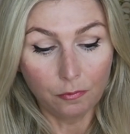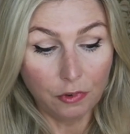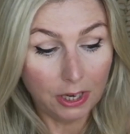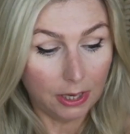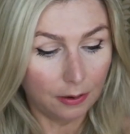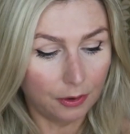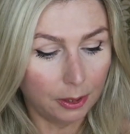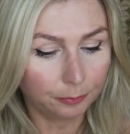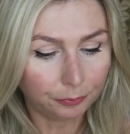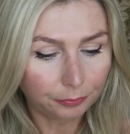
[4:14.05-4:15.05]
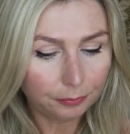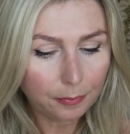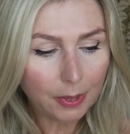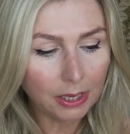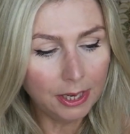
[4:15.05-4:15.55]
Really lovely.
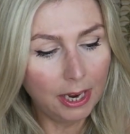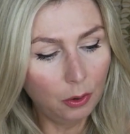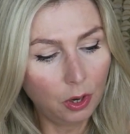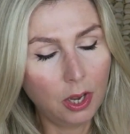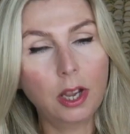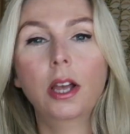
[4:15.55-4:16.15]
Now,